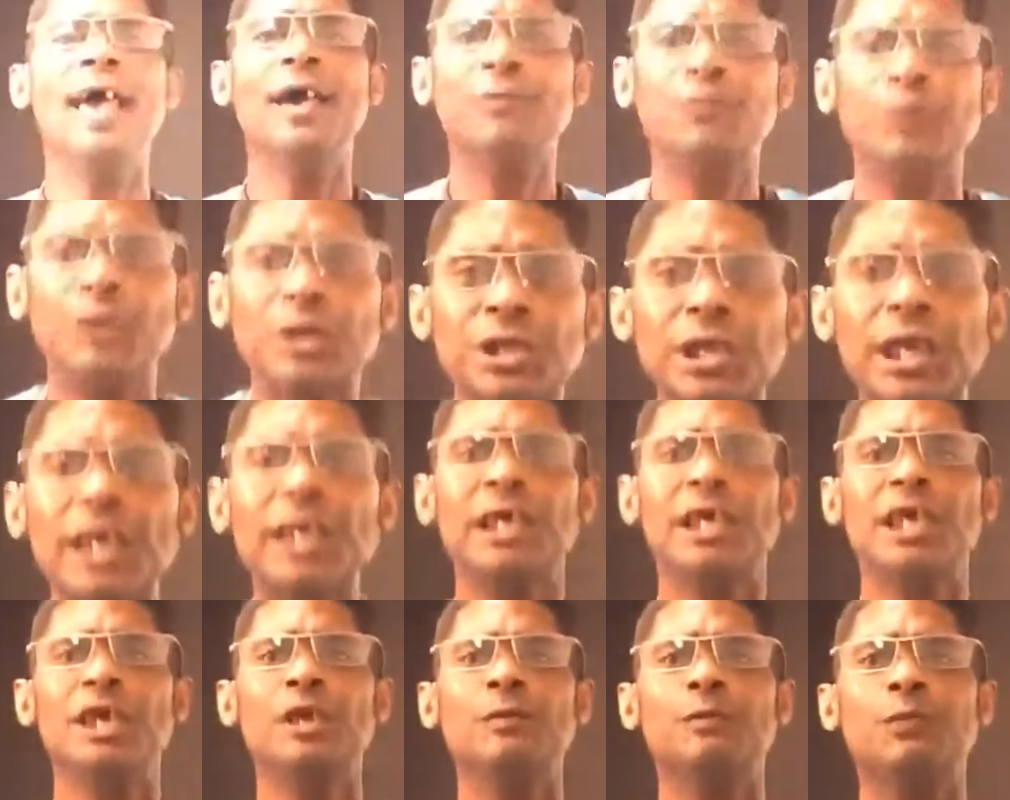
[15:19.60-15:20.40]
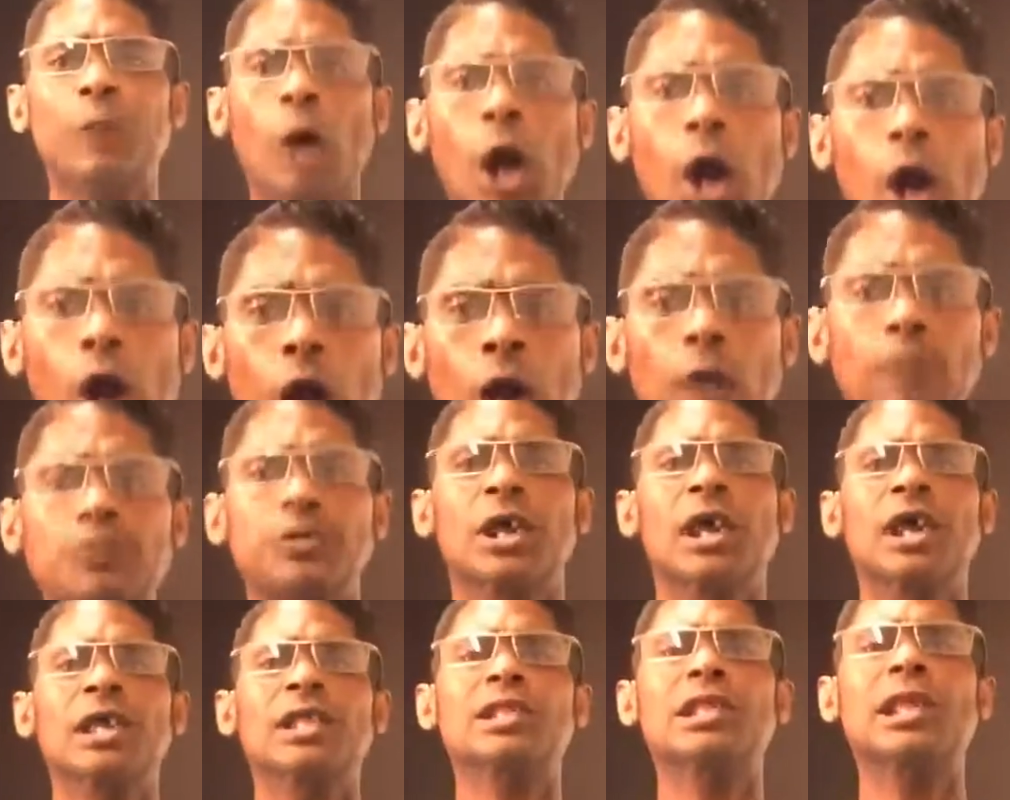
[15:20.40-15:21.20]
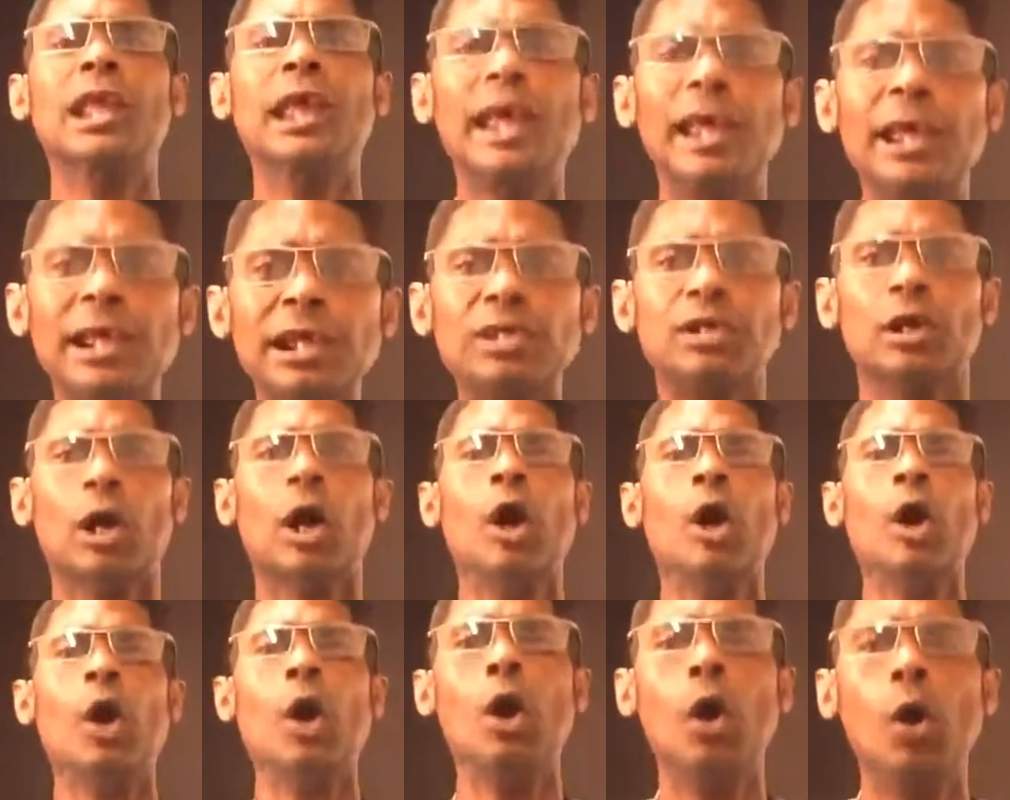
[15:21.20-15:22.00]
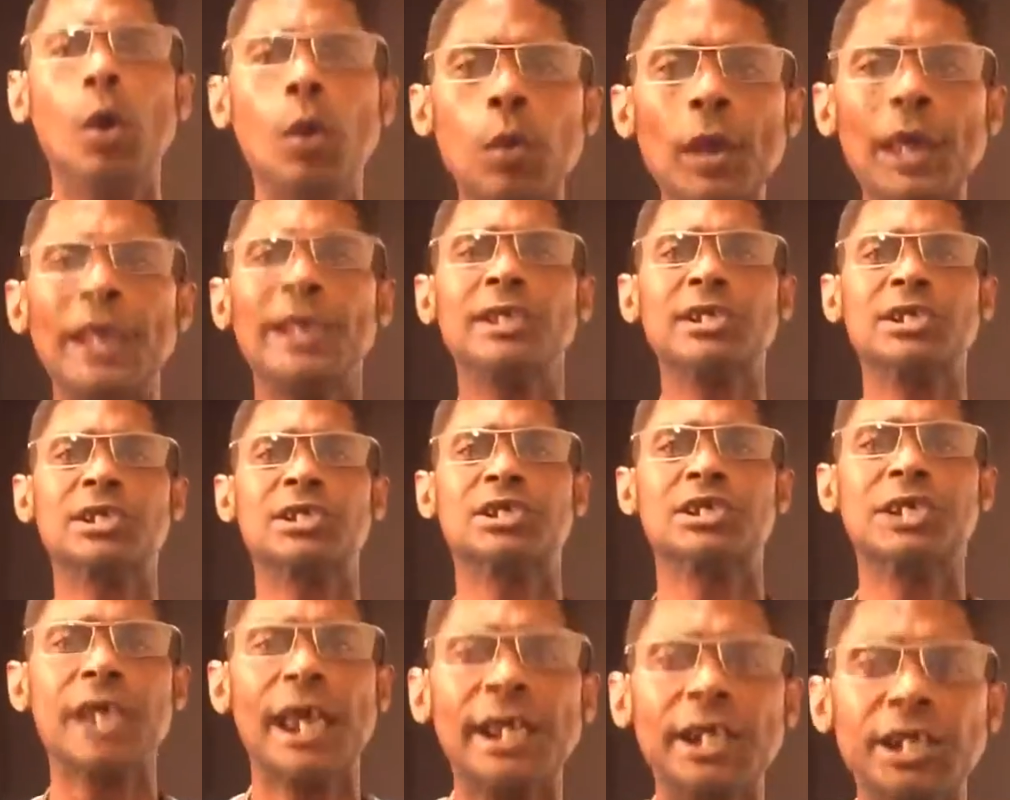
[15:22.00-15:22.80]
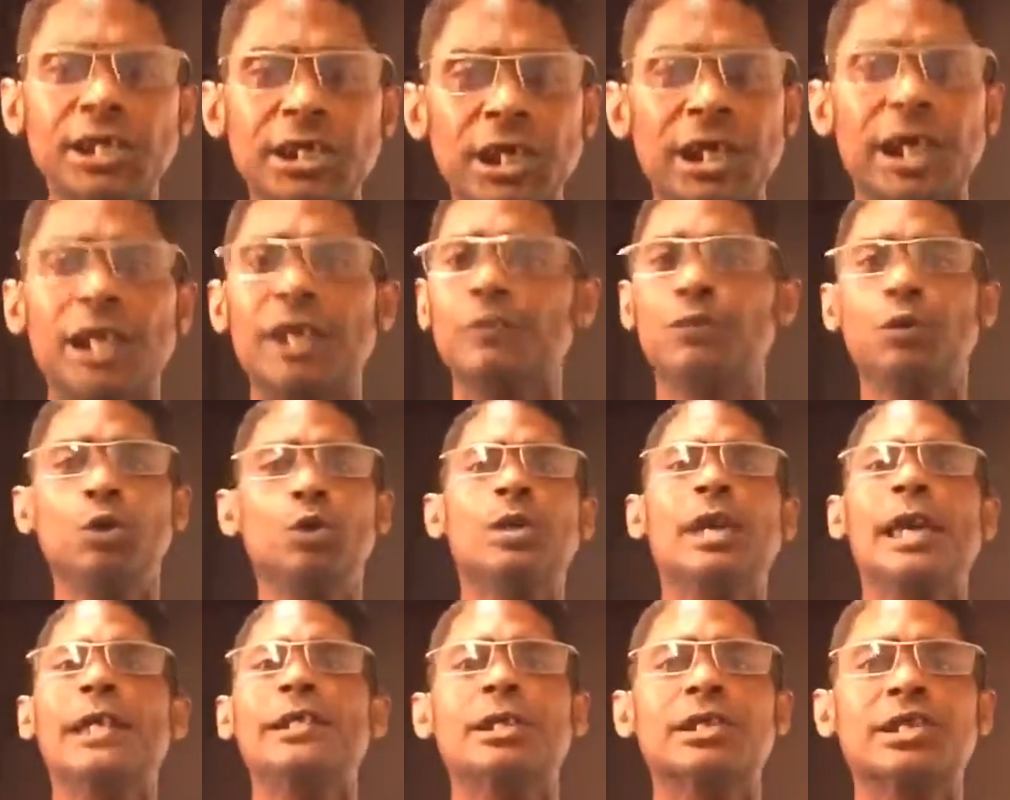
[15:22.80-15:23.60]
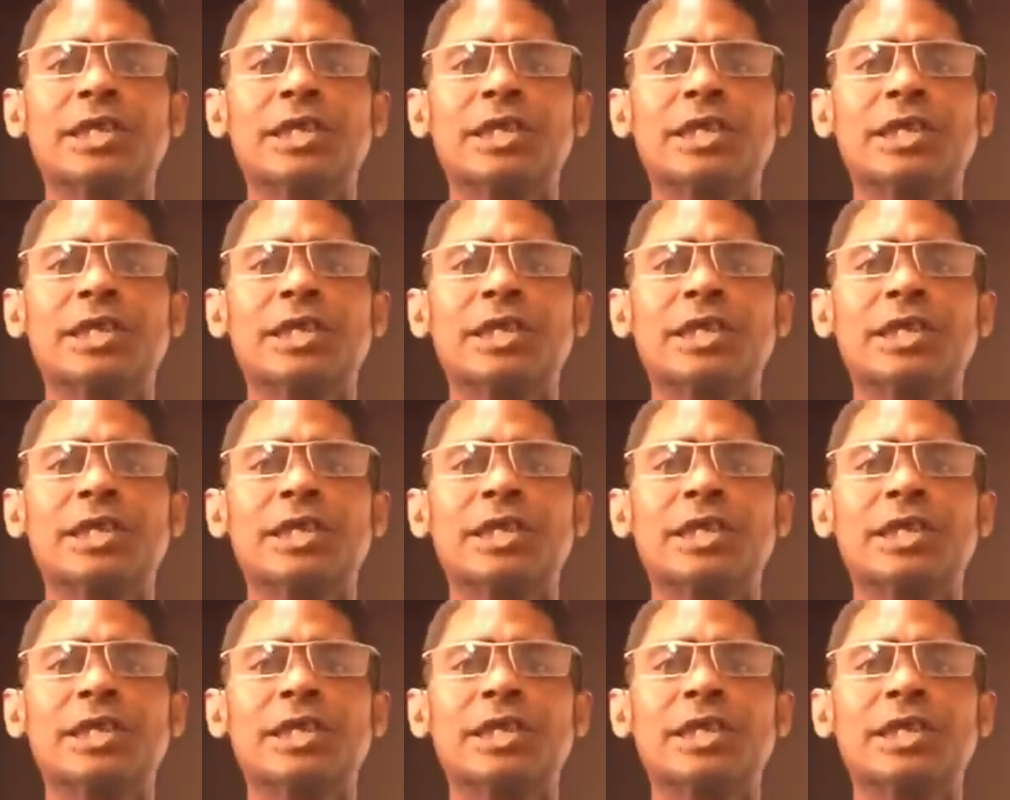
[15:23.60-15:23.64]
everything evolves. Things are always changing. And if you can't